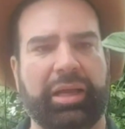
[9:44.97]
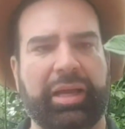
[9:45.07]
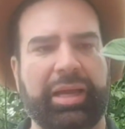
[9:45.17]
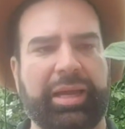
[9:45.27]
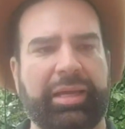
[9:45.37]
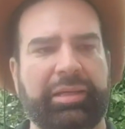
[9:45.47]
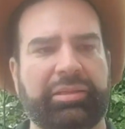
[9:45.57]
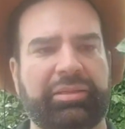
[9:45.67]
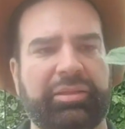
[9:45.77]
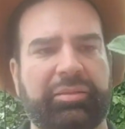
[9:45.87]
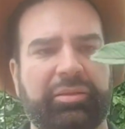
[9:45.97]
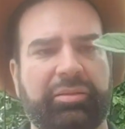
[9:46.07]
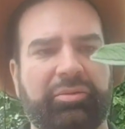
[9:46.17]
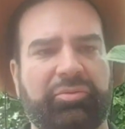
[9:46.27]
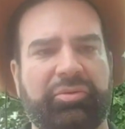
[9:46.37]
And
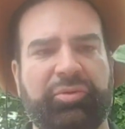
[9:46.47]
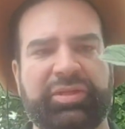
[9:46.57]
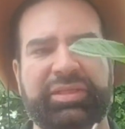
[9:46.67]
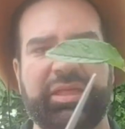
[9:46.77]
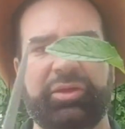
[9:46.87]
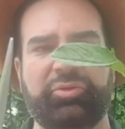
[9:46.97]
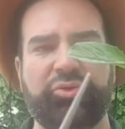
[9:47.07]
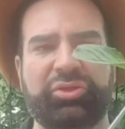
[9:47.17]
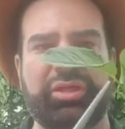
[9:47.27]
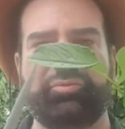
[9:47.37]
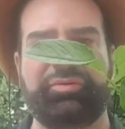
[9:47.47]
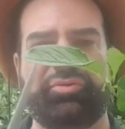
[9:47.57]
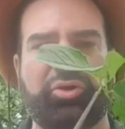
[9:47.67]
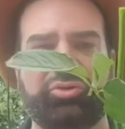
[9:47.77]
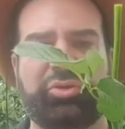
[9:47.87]
you see we've
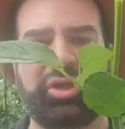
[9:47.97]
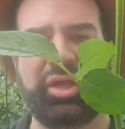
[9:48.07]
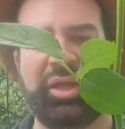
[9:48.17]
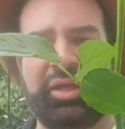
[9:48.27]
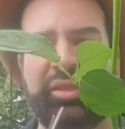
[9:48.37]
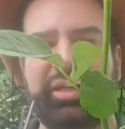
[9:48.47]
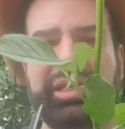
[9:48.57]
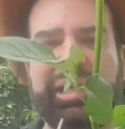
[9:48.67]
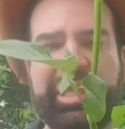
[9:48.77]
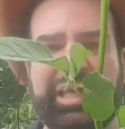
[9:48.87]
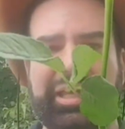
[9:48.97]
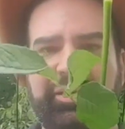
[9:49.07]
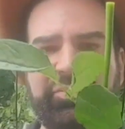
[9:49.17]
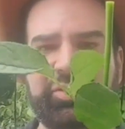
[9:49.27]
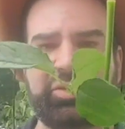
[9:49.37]
got 3
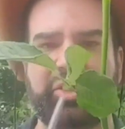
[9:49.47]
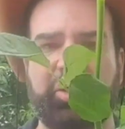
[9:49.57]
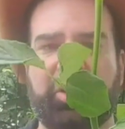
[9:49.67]
leaves